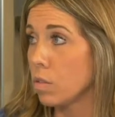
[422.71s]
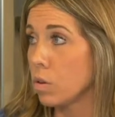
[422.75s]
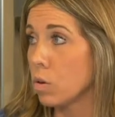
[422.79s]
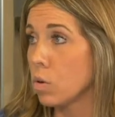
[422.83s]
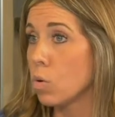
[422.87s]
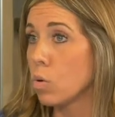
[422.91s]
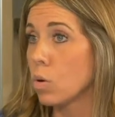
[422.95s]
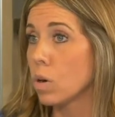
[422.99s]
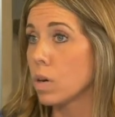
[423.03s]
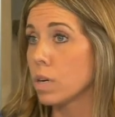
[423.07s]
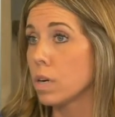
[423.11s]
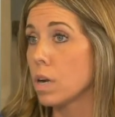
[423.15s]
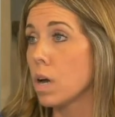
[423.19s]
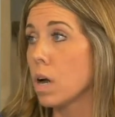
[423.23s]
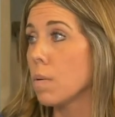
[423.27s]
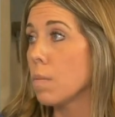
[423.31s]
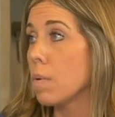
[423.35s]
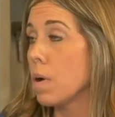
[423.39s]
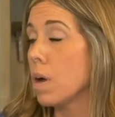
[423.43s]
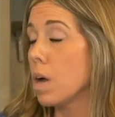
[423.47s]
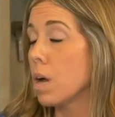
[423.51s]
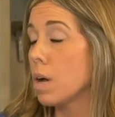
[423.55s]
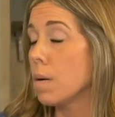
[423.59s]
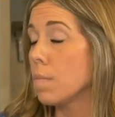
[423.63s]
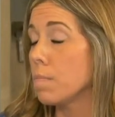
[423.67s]
The court non-
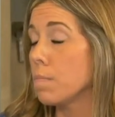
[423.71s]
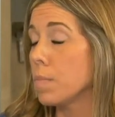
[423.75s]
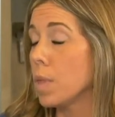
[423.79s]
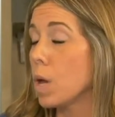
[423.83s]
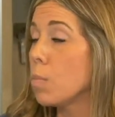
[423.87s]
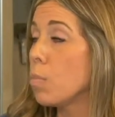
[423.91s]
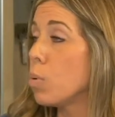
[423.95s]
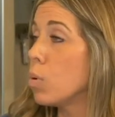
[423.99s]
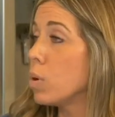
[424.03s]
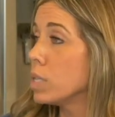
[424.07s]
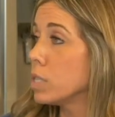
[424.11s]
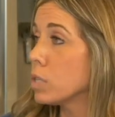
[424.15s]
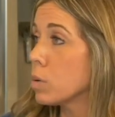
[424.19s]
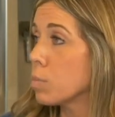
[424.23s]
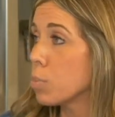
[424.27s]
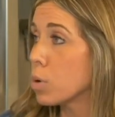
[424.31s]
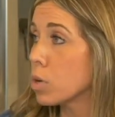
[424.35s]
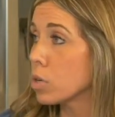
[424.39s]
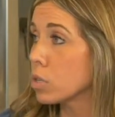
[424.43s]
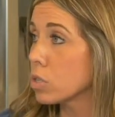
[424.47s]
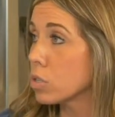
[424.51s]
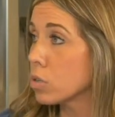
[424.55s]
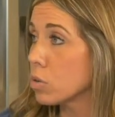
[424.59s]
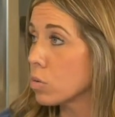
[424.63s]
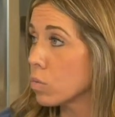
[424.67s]
um, appoints a
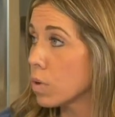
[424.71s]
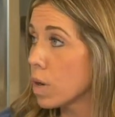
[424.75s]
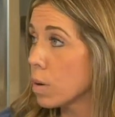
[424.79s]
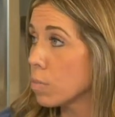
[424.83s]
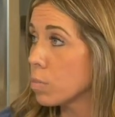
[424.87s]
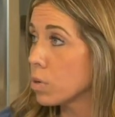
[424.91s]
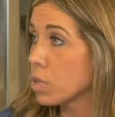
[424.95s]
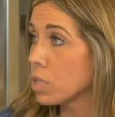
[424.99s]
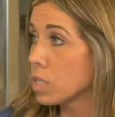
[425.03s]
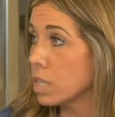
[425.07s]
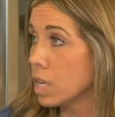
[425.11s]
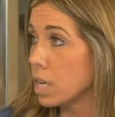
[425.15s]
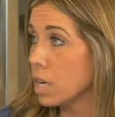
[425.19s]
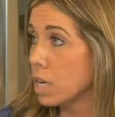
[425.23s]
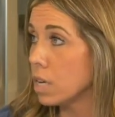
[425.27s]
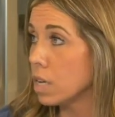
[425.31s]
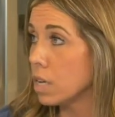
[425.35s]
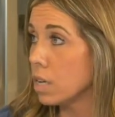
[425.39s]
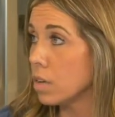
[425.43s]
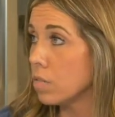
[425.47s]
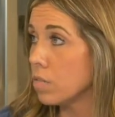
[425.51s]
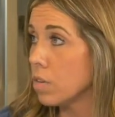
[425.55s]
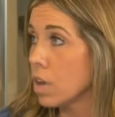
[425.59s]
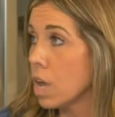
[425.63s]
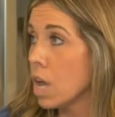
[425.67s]
personal
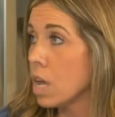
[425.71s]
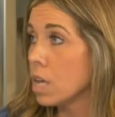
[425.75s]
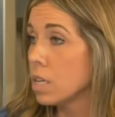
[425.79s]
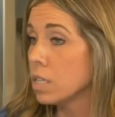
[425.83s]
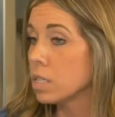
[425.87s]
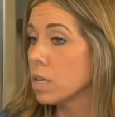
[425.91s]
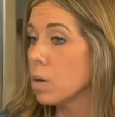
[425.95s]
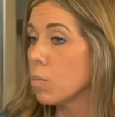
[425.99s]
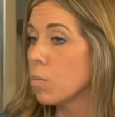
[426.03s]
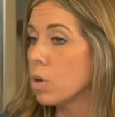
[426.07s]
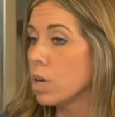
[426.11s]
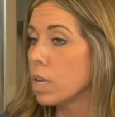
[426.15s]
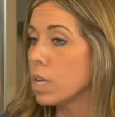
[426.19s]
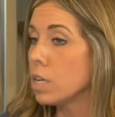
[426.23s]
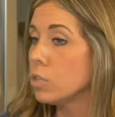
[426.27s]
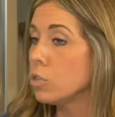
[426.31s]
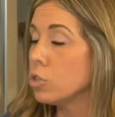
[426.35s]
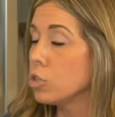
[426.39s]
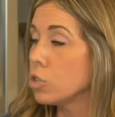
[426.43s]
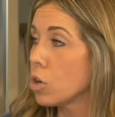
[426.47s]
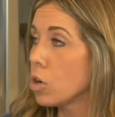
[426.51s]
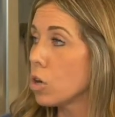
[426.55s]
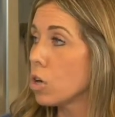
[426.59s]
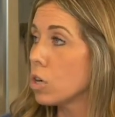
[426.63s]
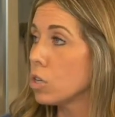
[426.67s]
representative, someone in
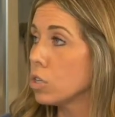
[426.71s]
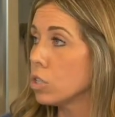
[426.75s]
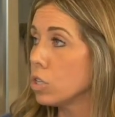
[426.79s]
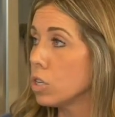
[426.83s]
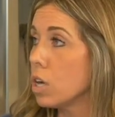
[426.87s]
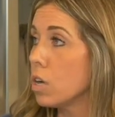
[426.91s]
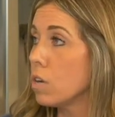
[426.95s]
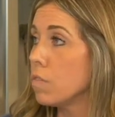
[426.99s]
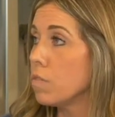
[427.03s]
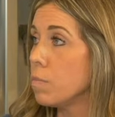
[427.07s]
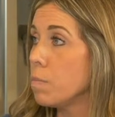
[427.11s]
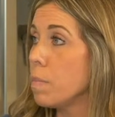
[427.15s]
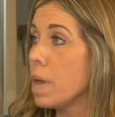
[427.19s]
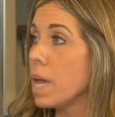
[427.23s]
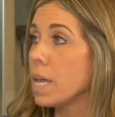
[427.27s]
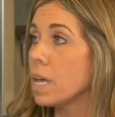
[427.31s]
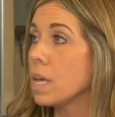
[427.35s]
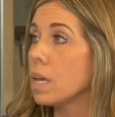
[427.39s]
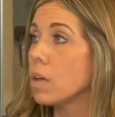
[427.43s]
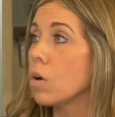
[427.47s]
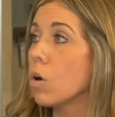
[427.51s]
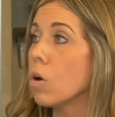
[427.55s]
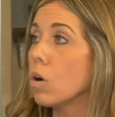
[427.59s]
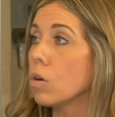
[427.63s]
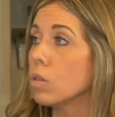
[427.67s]
charge of
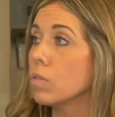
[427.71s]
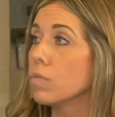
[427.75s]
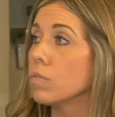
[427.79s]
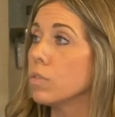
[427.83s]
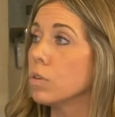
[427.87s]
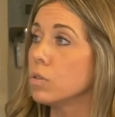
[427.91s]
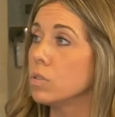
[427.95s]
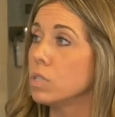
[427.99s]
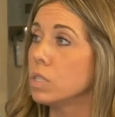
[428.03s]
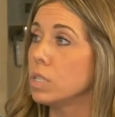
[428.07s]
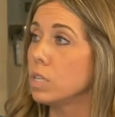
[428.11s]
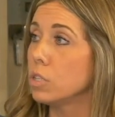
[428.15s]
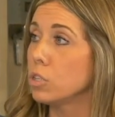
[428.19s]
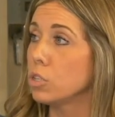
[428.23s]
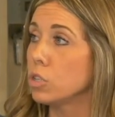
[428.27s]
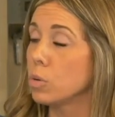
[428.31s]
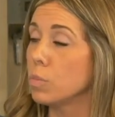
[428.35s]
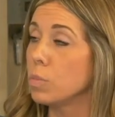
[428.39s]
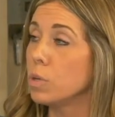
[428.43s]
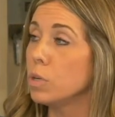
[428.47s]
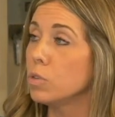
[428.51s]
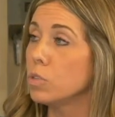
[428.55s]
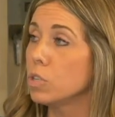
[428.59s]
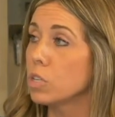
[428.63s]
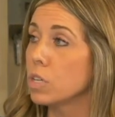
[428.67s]
making all of those
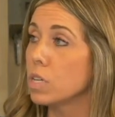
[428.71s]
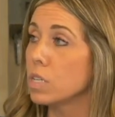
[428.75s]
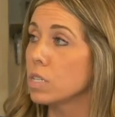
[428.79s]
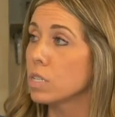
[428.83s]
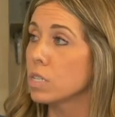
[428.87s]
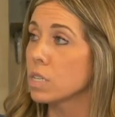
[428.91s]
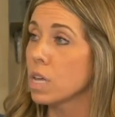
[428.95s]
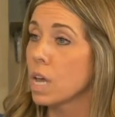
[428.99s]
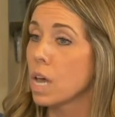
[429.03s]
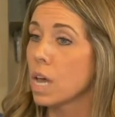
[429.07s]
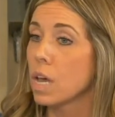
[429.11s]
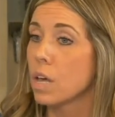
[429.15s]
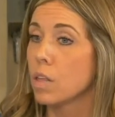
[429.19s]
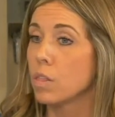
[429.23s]
distributions.